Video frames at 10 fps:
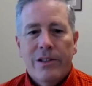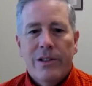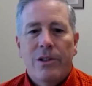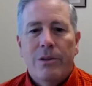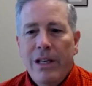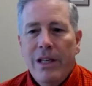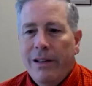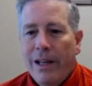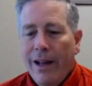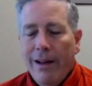So to
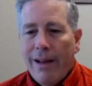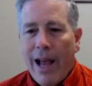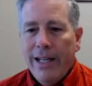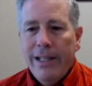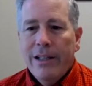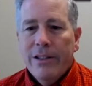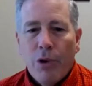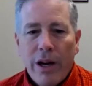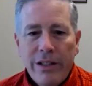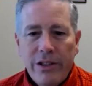me, adding other
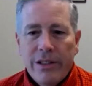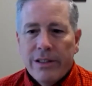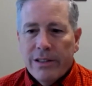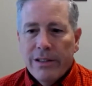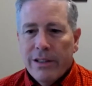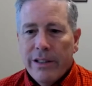branches